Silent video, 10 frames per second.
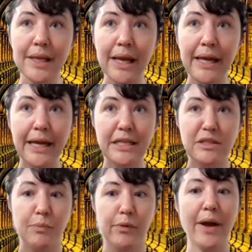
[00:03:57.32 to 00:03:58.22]
it is
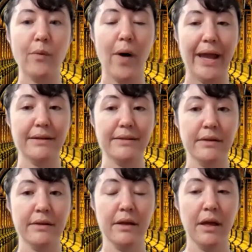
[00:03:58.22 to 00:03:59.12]
bright white.
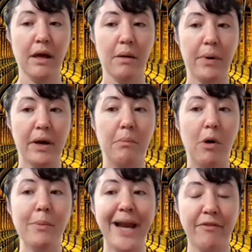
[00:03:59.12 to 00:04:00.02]
But a
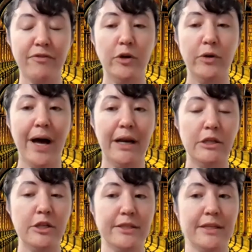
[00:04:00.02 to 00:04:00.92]
moment after you cut it,
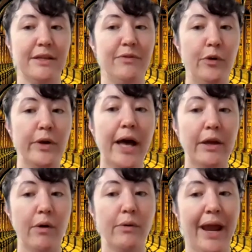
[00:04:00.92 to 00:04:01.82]
just as if you'd cut your
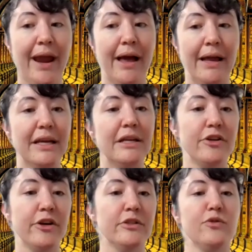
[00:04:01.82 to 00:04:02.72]
own hand, it
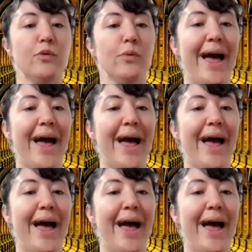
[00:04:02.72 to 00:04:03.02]
turns red.